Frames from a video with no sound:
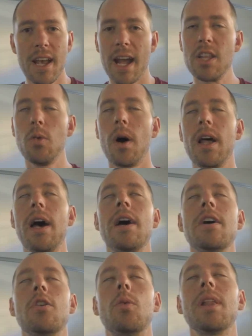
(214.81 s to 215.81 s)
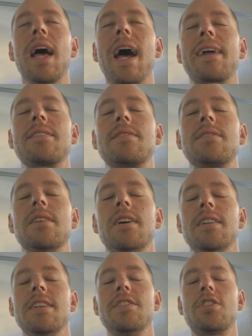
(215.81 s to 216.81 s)
and you want to
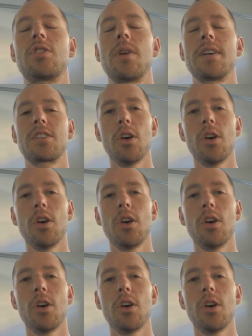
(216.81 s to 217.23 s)
relax, de-stress,